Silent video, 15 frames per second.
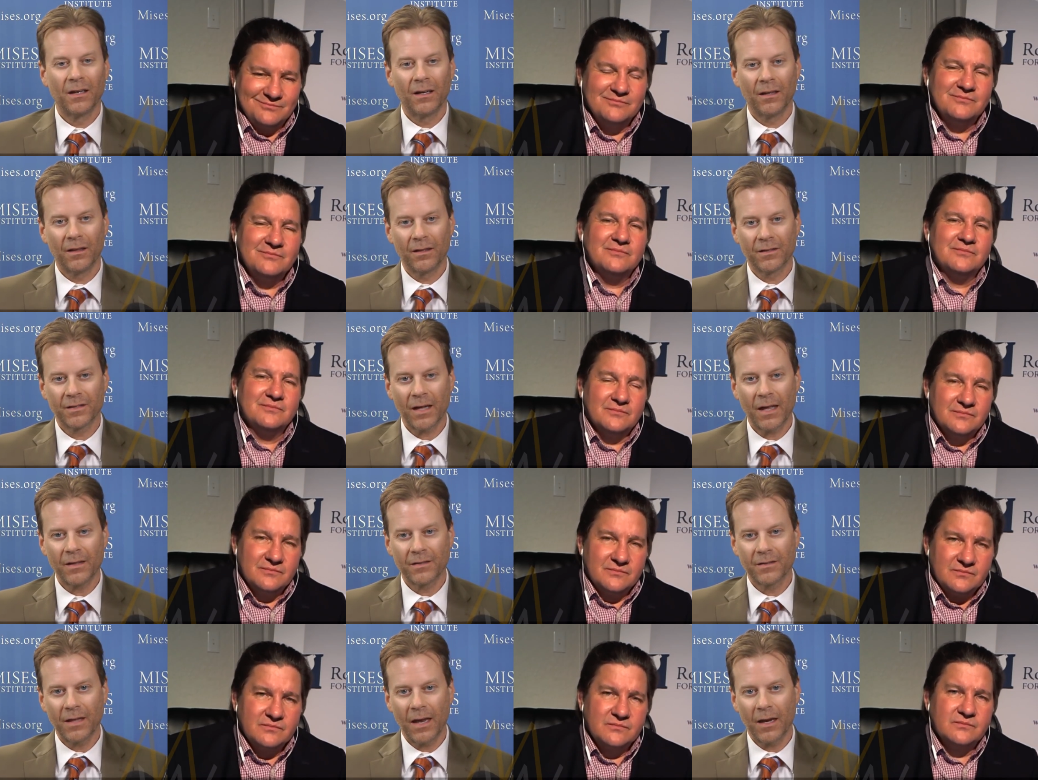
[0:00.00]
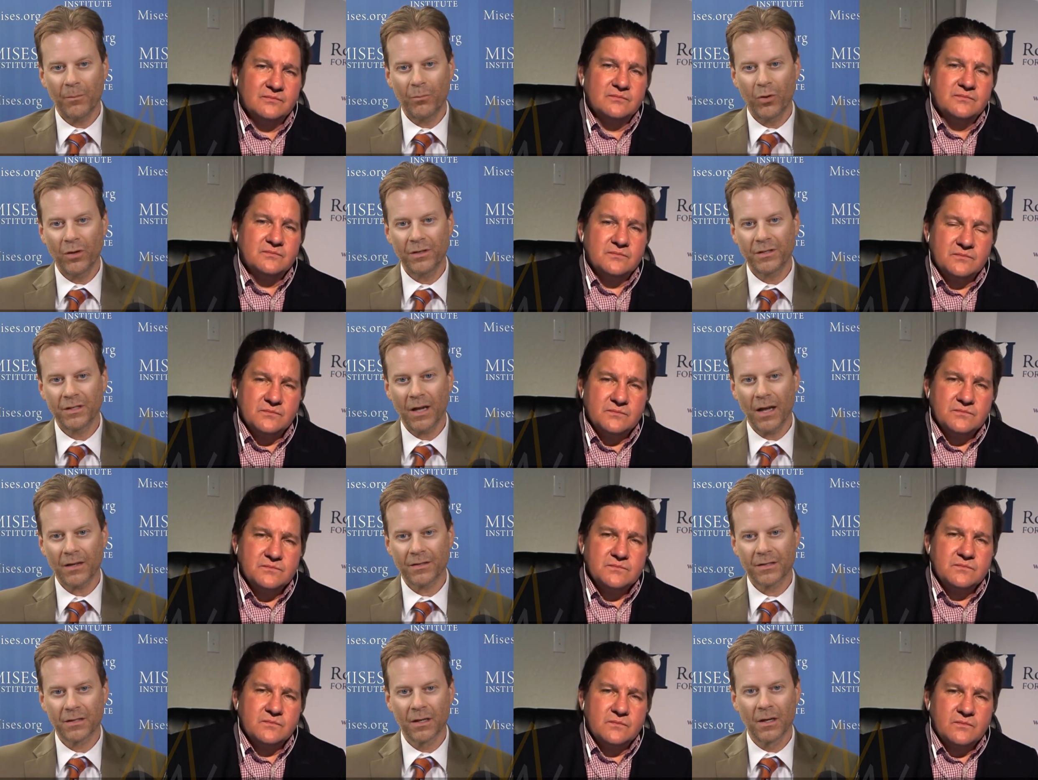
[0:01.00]
Speaker 1: in the sense that it puts
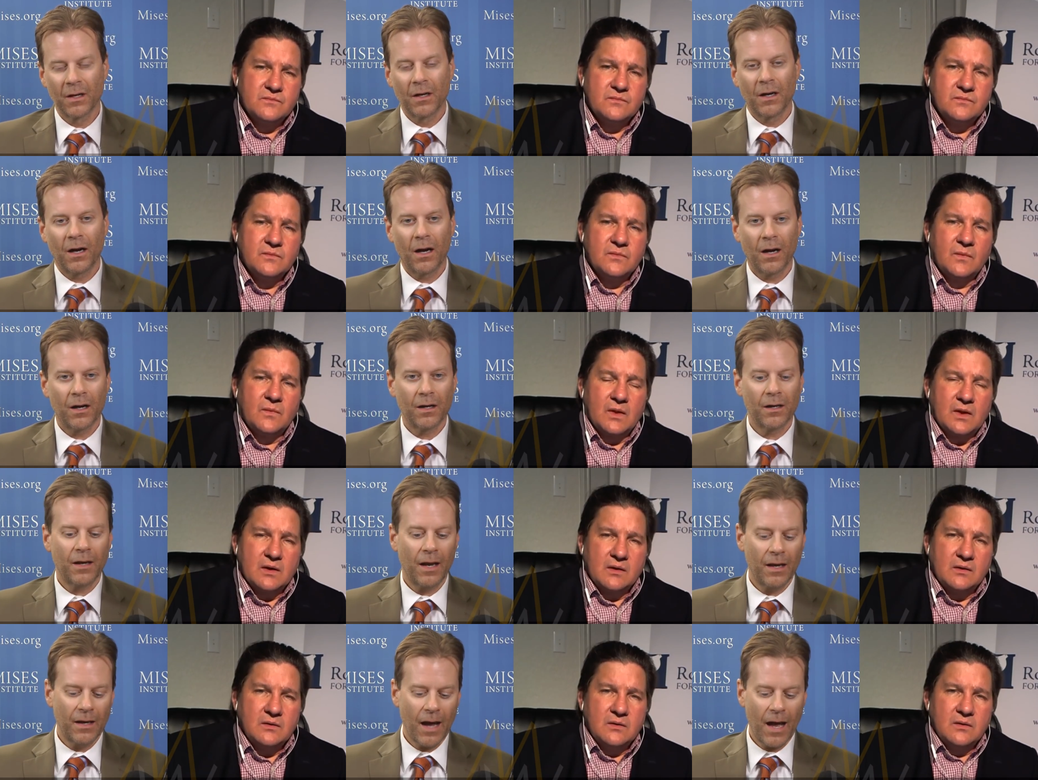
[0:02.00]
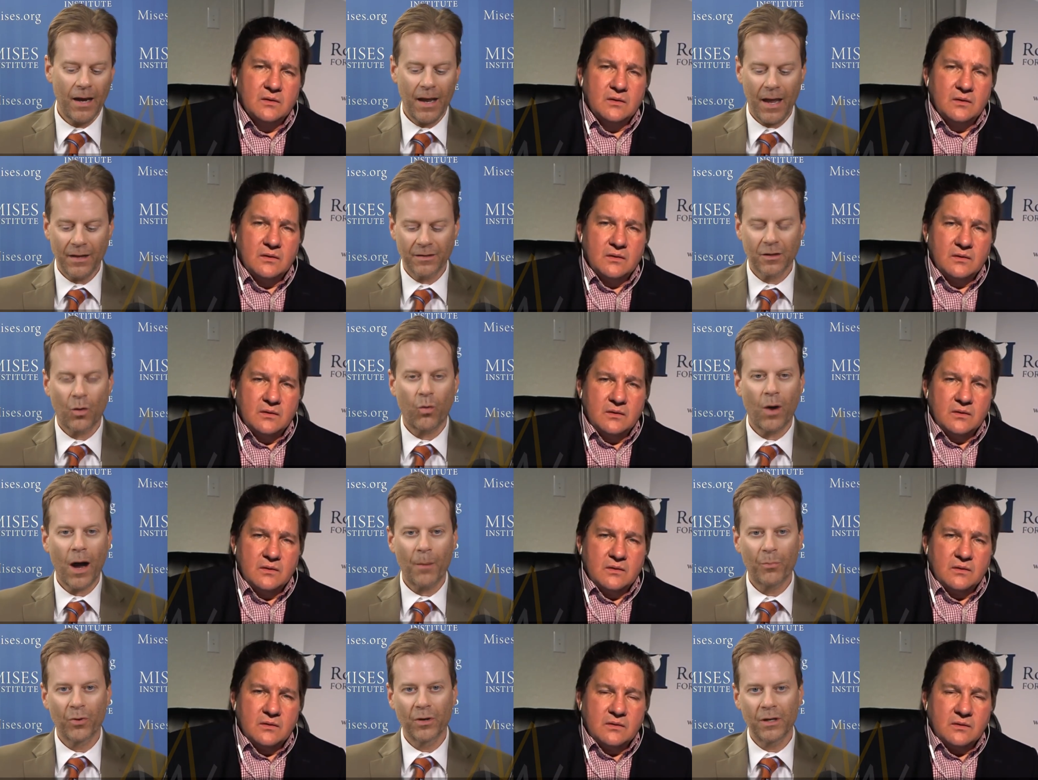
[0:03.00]
us not as
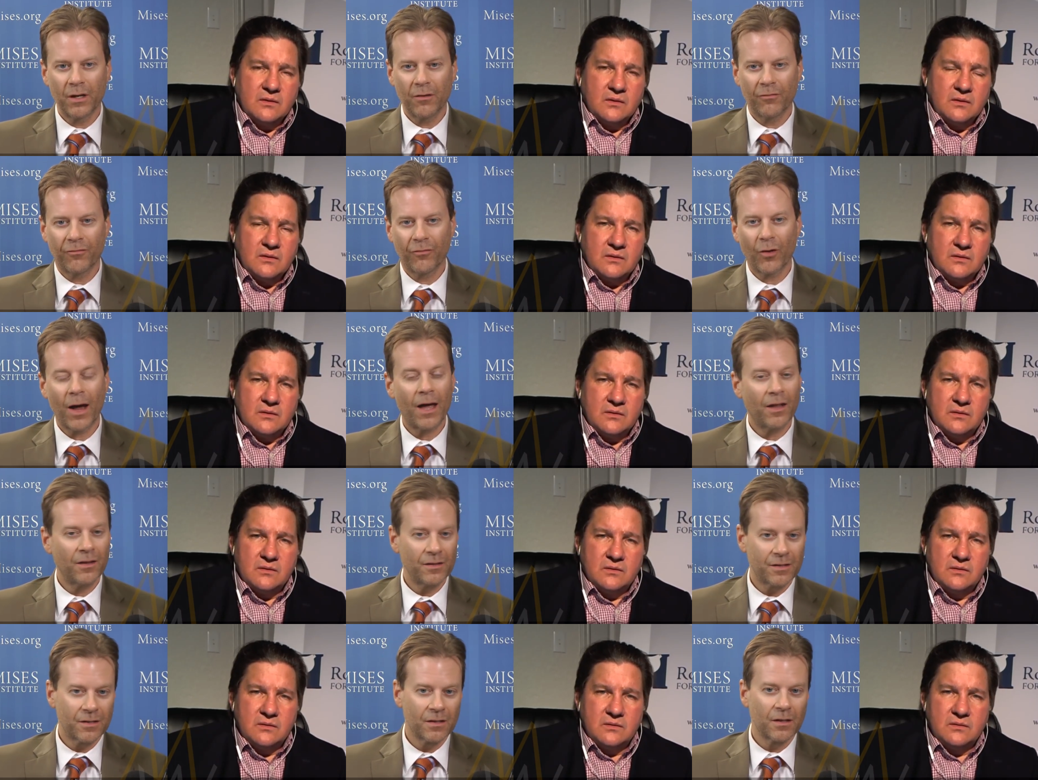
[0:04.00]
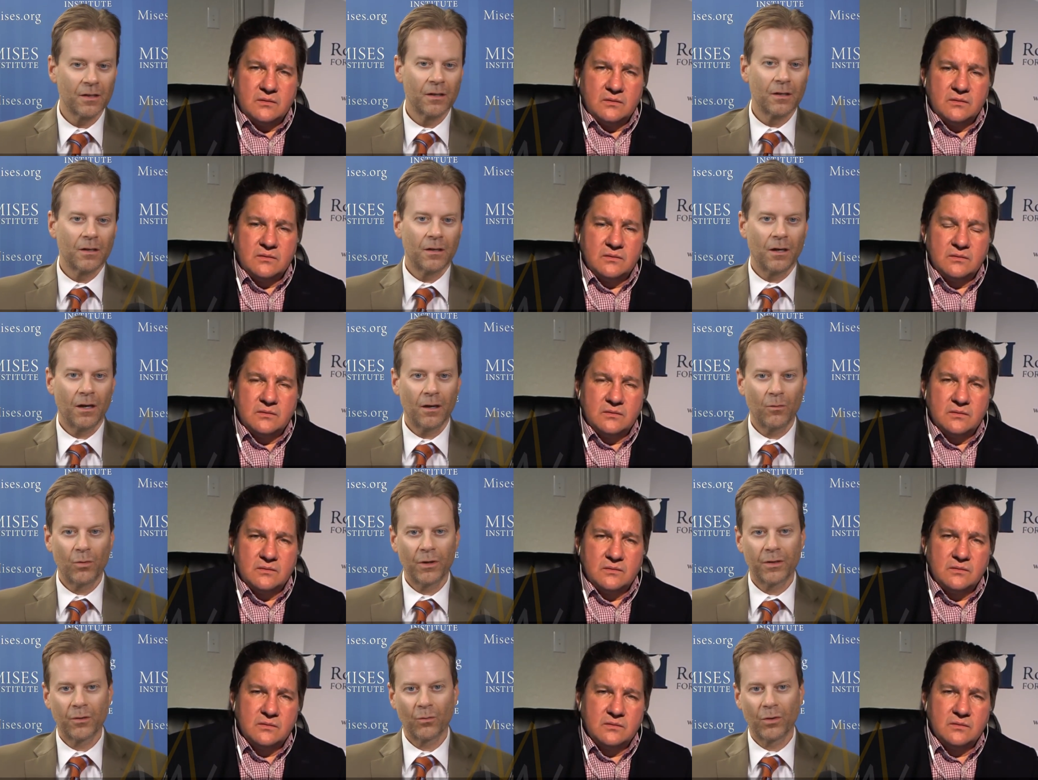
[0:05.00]
cooperative friends
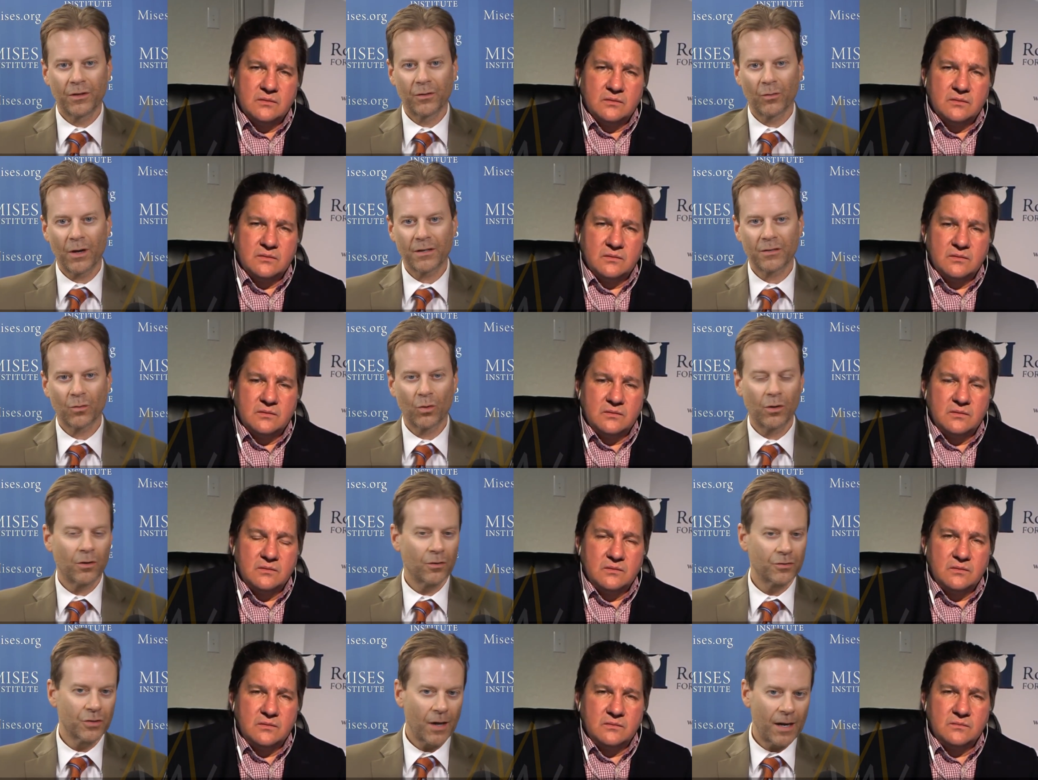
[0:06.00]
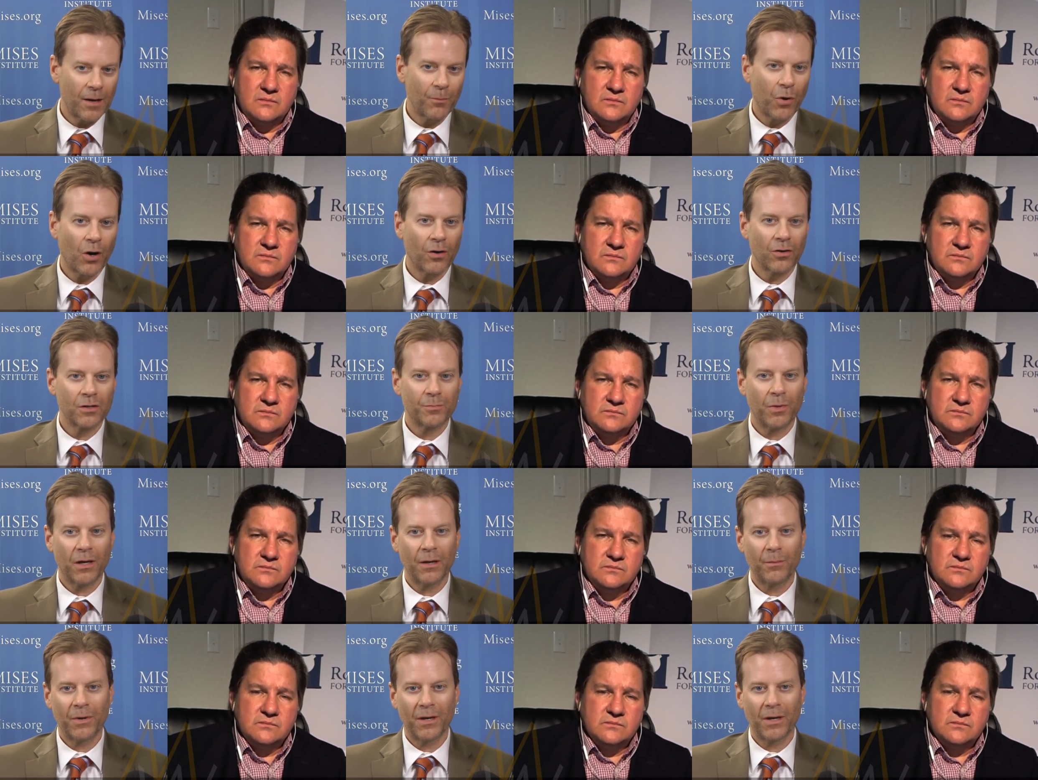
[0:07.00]
with the rest of the world or trading partners, but